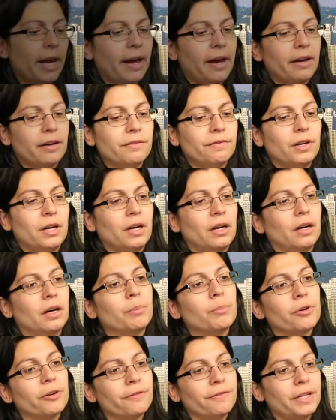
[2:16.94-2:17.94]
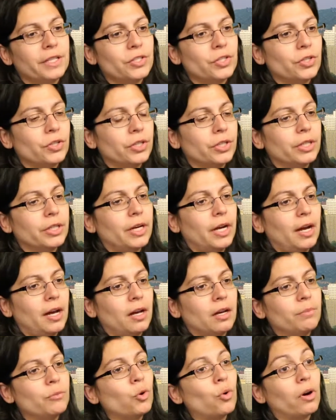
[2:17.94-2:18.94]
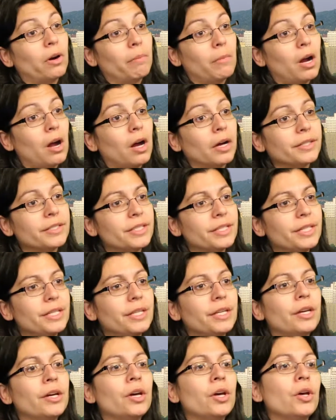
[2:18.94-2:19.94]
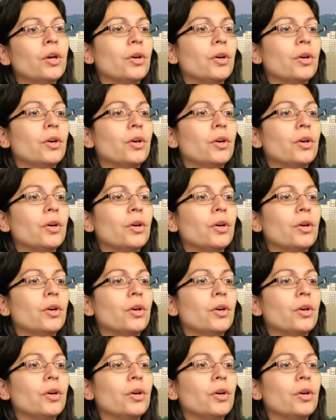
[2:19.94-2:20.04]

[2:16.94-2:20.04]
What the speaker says: have a professor, Norm Conti,